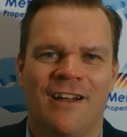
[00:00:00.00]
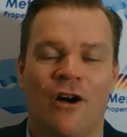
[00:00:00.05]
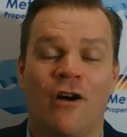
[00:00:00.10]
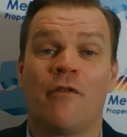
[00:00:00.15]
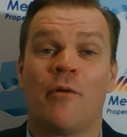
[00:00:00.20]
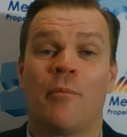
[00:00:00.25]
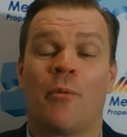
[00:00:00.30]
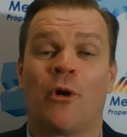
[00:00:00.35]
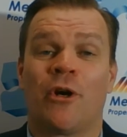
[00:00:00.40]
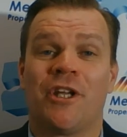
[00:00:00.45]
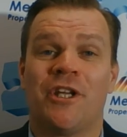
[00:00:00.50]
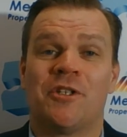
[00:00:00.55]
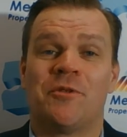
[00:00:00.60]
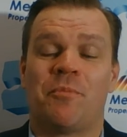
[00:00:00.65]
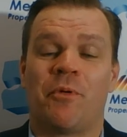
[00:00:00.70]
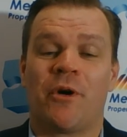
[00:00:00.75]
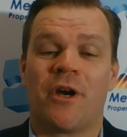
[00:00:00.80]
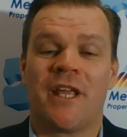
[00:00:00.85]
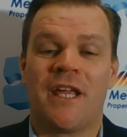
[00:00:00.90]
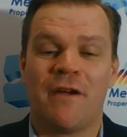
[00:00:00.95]
Hi everybody,
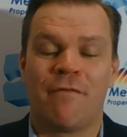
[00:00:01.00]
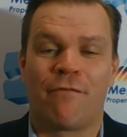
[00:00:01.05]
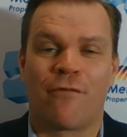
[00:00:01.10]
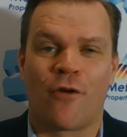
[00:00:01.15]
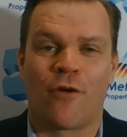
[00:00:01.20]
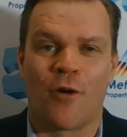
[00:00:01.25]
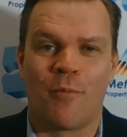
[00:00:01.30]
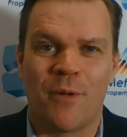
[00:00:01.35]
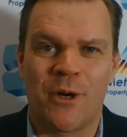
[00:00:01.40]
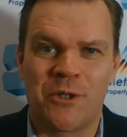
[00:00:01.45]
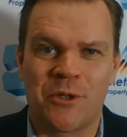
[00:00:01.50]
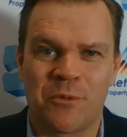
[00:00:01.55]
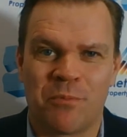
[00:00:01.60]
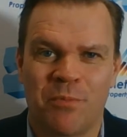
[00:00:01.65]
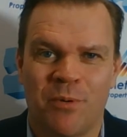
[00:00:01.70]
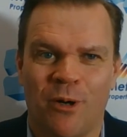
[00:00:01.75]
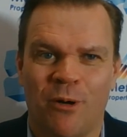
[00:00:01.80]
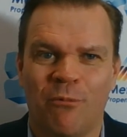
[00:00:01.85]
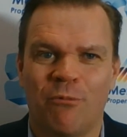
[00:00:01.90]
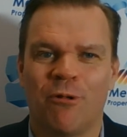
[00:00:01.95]
it's Brett here from
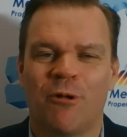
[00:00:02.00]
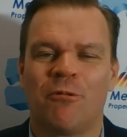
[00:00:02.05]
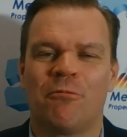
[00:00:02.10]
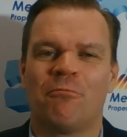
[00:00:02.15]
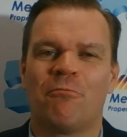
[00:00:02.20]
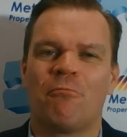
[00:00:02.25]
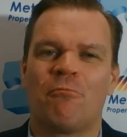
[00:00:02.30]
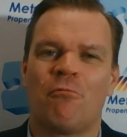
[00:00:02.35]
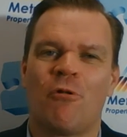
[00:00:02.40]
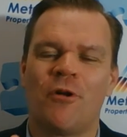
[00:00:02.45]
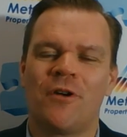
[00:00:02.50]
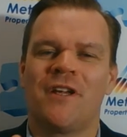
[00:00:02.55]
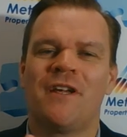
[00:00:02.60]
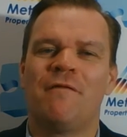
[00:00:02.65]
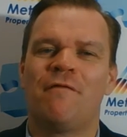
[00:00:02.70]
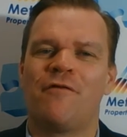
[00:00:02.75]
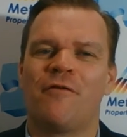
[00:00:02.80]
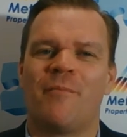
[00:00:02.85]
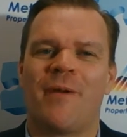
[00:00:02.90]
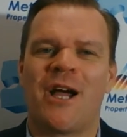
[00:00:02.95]
Metropole. Well,
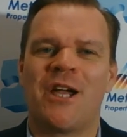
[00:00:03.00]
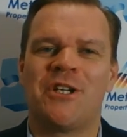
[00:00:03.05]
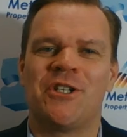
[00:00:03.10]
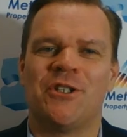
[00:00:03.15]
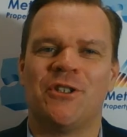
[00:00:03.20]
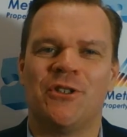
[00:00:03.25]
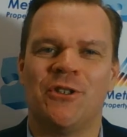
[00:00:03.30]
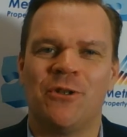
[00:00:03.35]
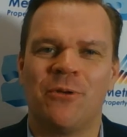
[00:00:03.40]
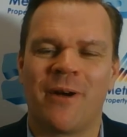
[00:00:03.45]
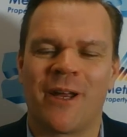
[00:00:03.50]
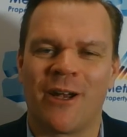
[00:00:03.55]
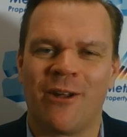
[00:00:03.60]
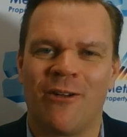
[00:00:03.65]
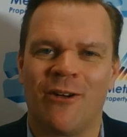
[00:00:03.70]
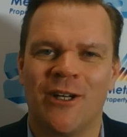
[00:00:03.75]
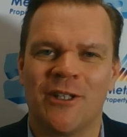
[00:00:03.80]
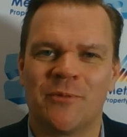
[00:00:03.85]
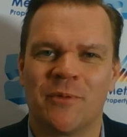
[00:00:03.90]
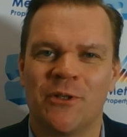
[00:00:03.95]
what information do you
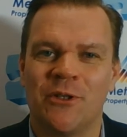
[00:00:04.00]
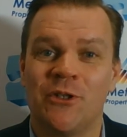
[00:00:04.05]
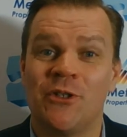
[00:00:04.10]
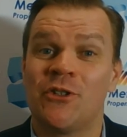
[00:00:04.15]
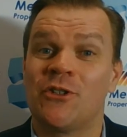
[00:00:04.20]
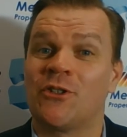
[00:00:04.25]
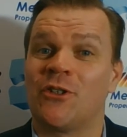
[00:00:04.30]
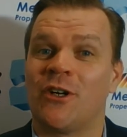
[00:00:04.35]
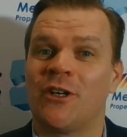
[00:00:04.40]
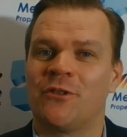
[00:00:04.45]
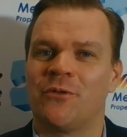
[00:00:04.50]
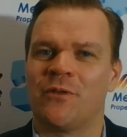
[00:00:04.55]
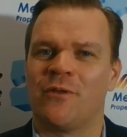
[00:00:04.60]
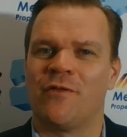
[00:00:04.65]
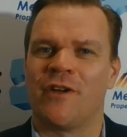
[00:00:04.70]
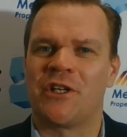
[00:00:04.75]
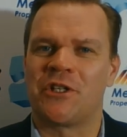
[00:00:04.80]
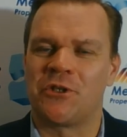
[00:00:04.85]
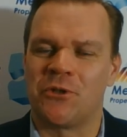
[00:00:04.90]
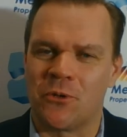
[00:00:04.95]
analyse when you decide to
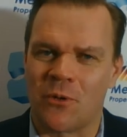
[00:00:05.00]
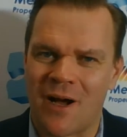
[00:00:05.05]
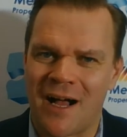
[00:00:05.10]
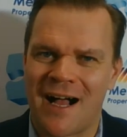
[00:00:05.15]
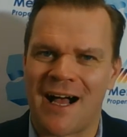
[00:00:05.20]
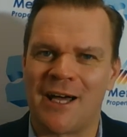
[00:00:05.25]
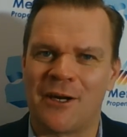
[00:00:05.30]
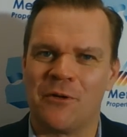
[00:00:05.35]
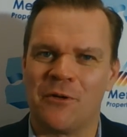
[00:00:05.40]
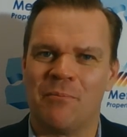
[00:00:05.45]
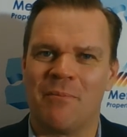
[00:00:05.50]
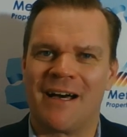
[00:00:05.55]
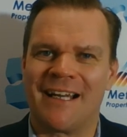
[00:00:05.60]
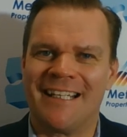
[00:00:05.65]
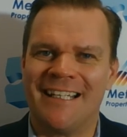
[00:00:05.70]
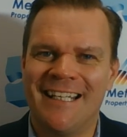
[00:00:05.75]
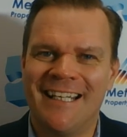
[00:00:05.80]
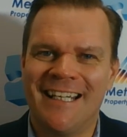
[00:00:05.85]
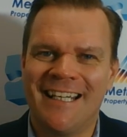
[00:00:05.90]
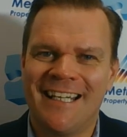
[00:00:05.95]
invest your hard-earned
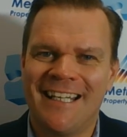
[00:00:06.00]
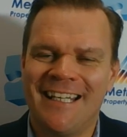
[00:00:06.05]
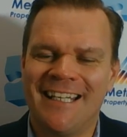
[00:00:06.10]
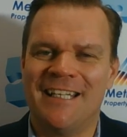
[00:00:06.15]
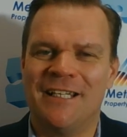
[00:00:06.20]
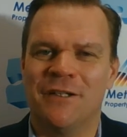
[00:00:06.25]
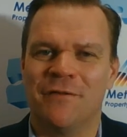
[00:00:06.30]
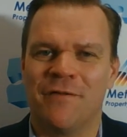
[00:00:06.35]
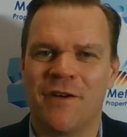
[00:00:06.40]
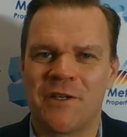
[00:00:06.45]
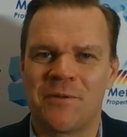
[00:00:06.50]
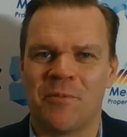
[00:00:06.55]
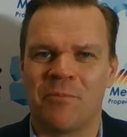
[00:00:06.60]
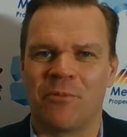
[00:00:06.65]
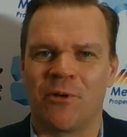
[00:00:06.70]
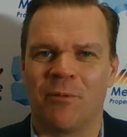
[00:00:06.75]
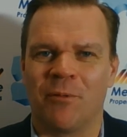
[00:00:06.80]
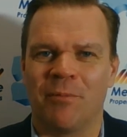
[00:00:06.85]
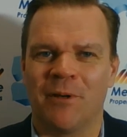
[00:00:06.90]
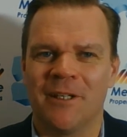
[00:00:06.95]
money in an
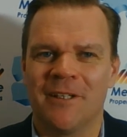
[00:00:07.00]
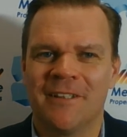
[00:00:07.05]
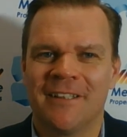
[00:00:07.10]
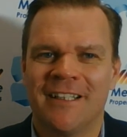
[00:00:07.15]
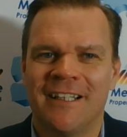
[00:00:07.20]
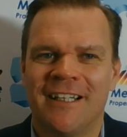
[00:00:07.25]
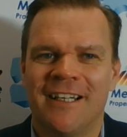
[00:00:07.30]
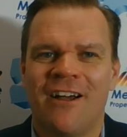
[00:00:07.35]
investment property?